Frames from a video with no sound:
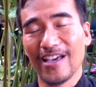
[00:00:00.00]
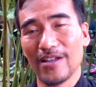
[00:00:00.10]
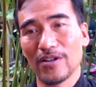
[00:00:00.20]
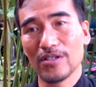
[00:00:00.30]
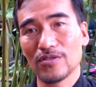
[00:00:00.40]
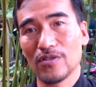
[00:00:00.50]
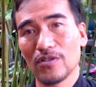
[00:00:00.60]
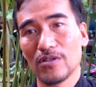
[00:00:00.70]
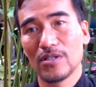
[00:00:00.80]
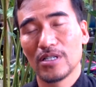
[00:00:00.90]
and
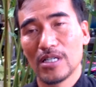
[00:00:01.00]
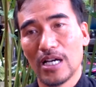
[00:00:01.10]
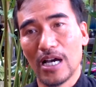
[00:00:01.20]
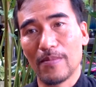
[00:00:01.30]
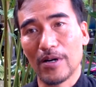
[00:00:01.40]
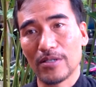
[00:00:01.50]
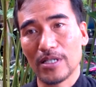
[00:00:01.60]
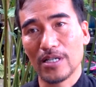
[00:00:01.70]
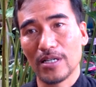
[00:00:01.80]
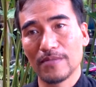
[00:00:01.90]
also about
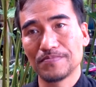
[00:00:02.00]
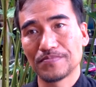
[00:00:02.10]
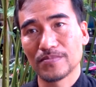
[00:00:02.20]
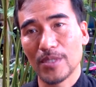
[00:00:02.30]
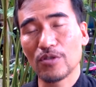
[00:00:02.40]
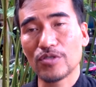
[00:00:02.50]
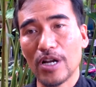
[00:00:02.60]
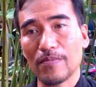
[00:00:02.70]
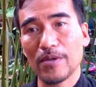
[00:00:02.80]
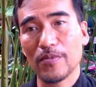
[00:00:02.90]
the uh, few
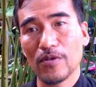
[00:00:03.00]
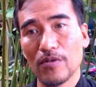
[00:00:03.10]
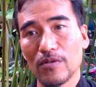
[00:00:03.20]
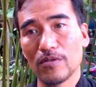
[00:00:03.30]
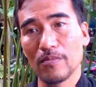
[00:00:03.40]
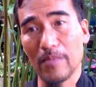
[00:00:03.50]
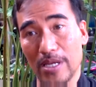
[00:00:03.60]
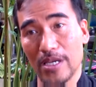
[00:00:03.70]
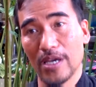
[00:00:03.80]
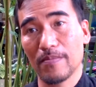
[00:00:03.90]
tribe people.
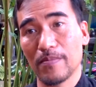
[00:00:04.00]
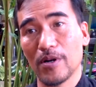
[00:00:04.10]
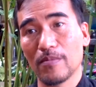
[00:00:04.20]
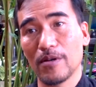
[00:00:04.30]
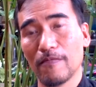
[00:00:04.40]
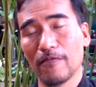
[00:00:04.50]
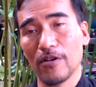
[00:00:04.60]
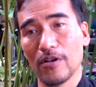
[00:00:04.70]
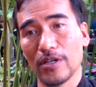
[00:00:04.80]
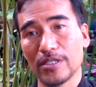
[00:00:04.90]
Many have problem.
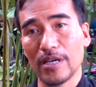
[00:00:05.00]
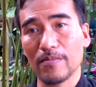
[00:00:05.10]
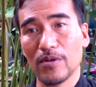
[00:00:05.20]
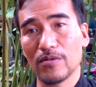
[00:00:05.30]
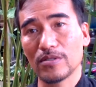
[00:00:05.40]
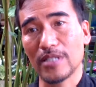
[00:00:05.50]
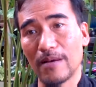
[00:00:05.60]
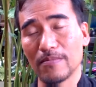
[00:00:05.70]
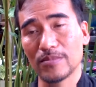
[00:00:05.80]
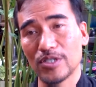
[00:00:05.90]
For example,
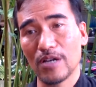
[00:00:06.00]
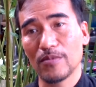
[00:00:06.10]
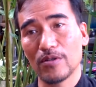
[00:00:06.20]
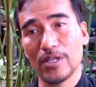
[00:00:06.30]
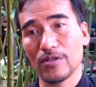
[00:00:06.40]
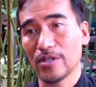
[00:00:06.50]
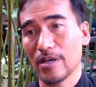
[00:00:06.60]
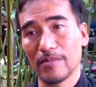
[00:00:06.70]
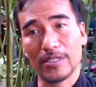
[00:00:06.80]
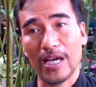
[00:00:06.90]
some tribal they don't
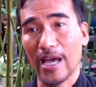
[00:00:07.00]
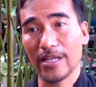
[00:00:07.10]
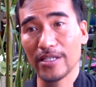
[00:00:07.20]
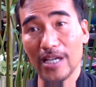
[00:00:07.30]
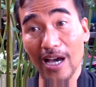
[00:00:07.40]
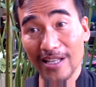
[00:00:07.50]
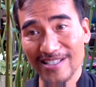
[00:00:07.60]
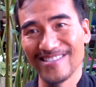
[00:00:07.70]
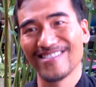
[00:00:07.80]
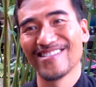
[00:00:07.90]
have the Thai I D cards.
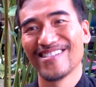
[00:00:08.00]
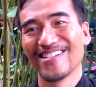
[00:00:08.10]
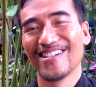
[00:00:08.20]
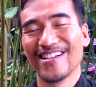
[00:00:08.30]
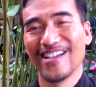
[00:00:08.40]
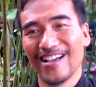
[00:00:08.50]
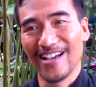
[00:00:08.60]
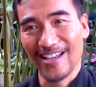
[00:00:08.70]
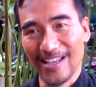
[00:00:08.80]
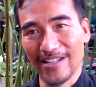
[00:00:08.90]
Yes,
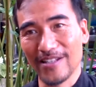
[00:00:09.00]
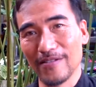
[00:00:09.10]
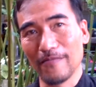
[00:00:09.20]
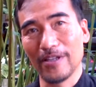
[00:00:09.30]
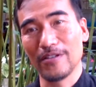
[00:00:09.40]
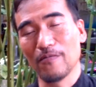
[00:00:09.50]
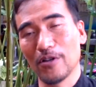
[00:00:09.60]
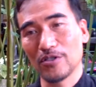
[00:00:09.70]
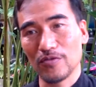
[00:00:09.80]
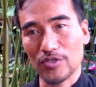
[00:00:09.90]
uh, mm. And when they
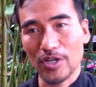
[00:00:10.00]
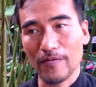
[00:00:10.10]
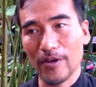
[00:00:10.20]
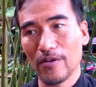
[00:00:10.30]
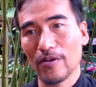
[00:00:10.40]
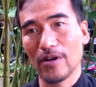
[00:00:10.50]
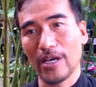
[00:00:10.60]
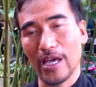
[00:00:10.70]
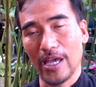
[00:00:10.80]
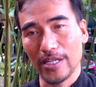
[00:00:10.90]
want to travel,
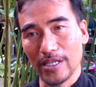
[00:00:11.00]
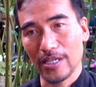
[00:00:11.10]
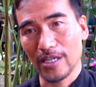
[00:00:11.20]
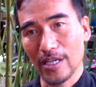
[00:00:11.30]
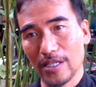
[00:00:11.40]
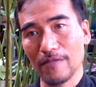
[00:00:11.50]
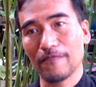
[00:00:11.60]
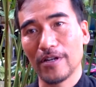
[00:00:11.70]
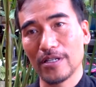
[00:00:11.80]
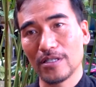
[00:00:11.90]
mm. Any
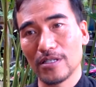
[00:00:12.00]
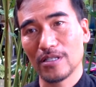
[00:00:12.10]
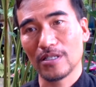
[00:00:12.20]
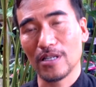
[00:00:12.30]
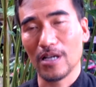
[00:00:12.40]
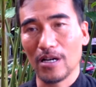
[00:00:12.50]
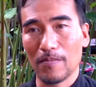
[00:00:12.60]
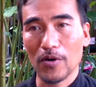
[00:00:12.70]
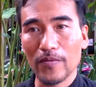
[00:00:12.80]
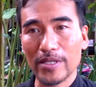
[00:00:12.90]
different mm. uh,
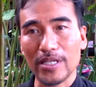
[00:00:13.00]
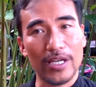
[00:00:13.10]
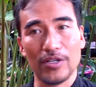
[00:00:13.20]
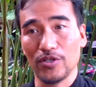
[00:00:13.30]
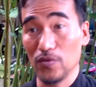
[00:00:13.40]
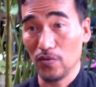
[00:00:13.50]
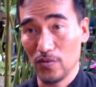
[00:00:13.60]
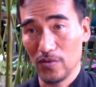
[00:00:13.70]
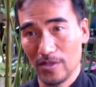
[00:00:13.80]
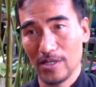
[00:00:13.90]
province cannot do.
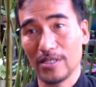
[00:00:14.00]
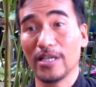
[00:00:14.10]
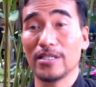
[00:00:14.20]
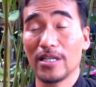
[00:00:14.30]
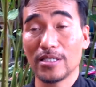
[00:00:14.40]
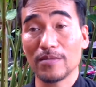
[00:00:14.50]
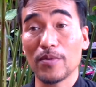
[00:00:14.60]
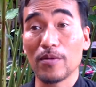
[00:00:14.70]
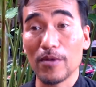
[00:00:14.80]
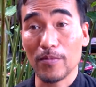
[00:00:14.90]
Yes, that, that's a
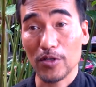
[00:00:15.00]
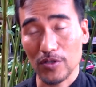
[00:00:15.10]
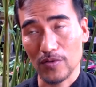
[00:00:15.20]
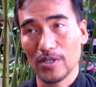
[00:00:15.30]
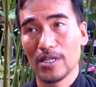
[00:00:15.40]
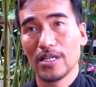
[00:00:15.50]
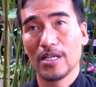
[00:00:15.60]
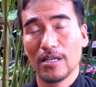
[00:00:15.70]
problem also. Right.